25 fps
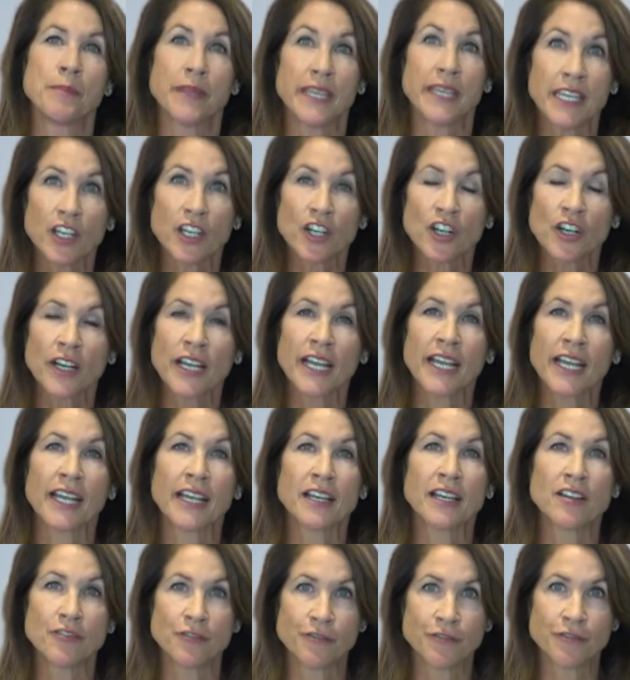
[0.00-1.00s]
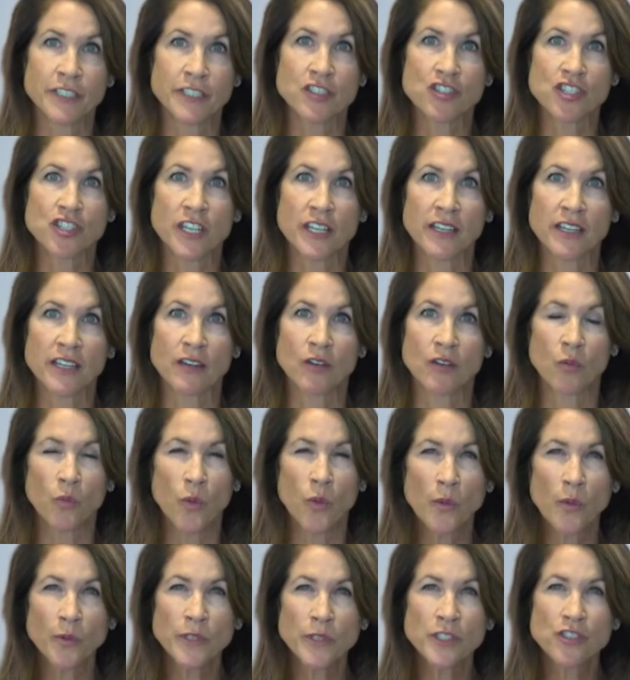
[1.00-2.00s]
hearing, vision.
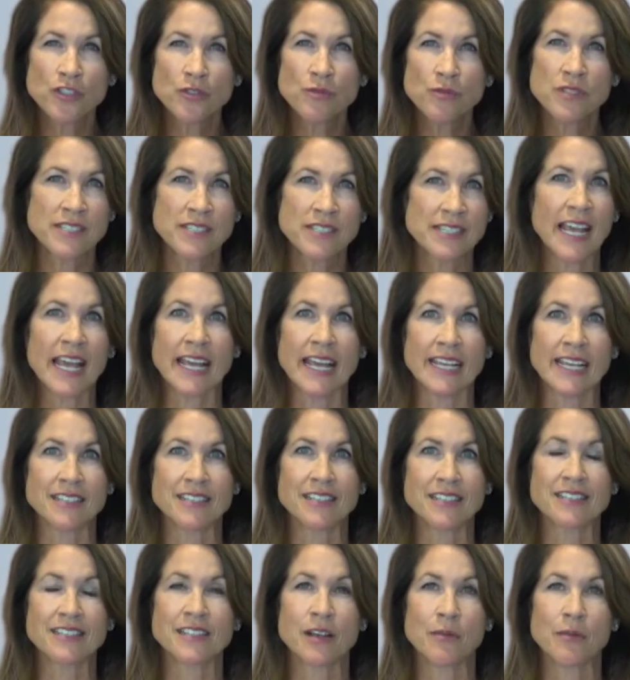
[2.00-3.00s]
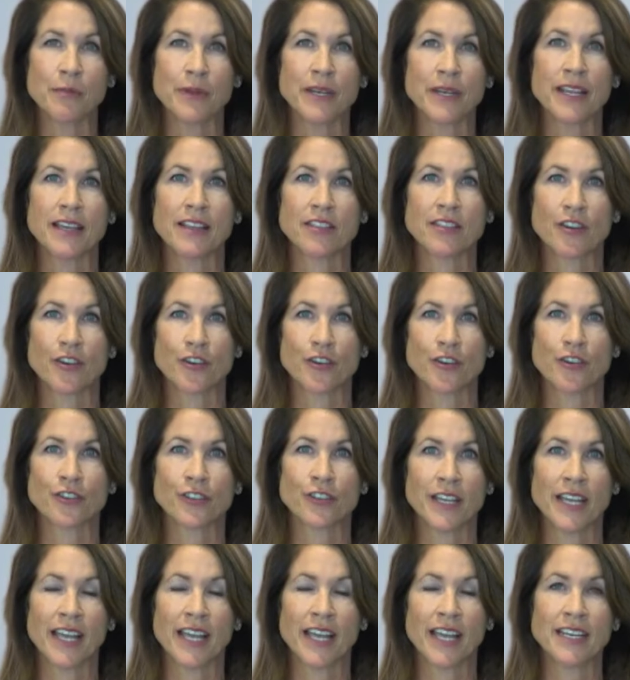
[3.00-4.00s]
What would you say to somebody in their
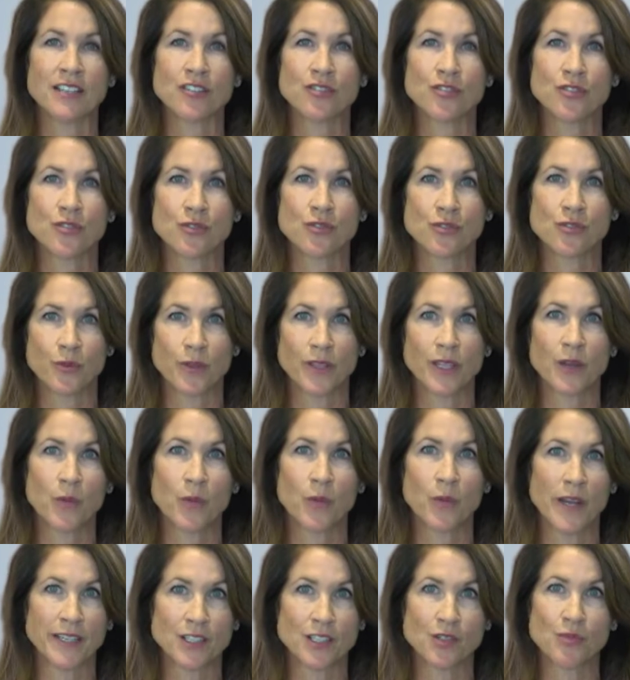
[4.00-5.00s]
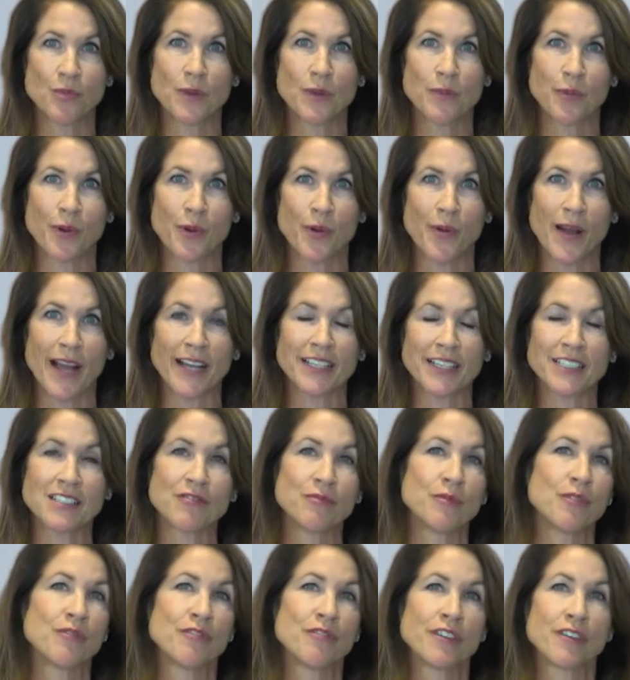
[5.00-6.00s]
early 80s who's really wanting to be
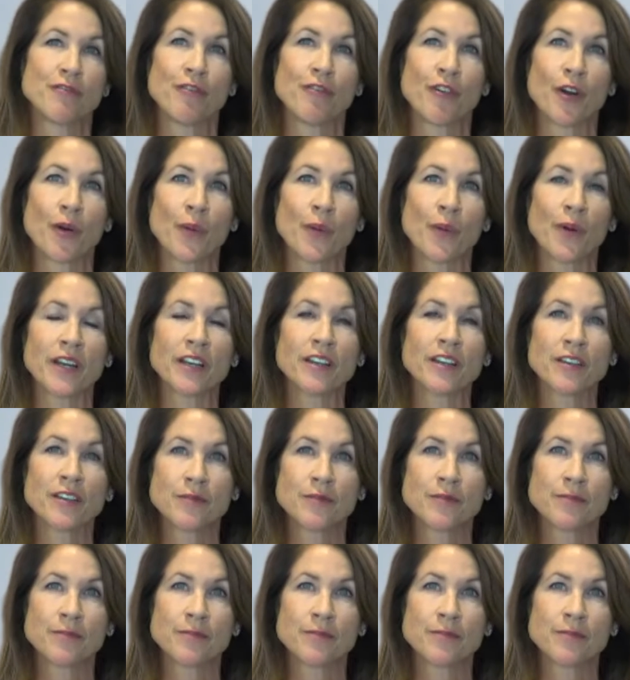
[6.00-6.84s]
proactive moving forward?